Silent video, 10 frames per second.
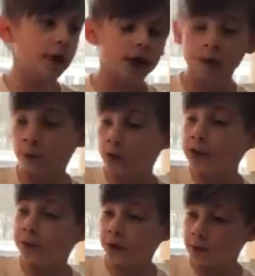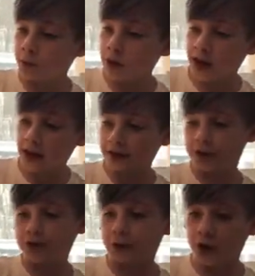When you put him away to
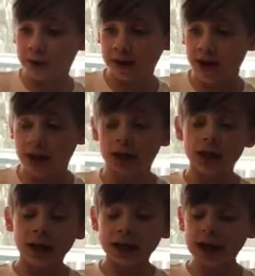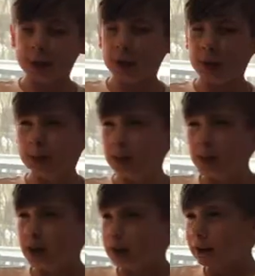store him again, keep him
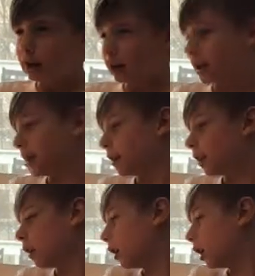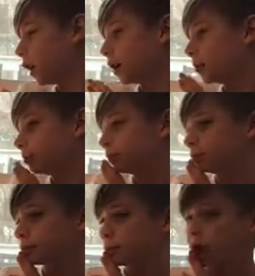in
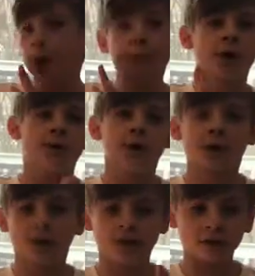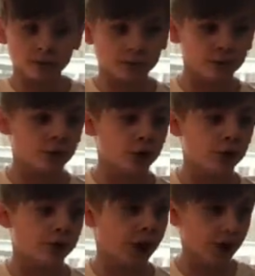a perfect
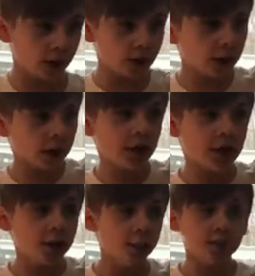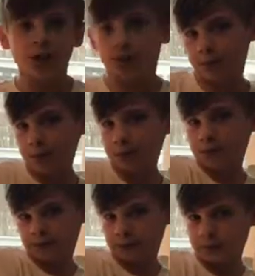room, like in between,
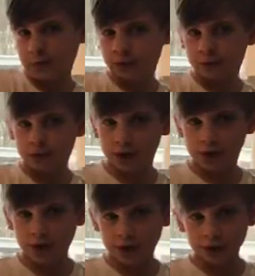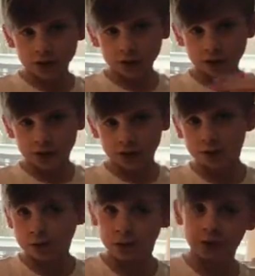maybe 50 degrees, not too
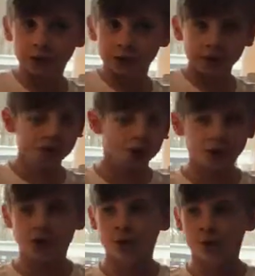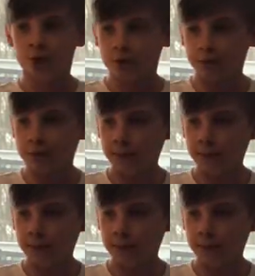cold, not too warm.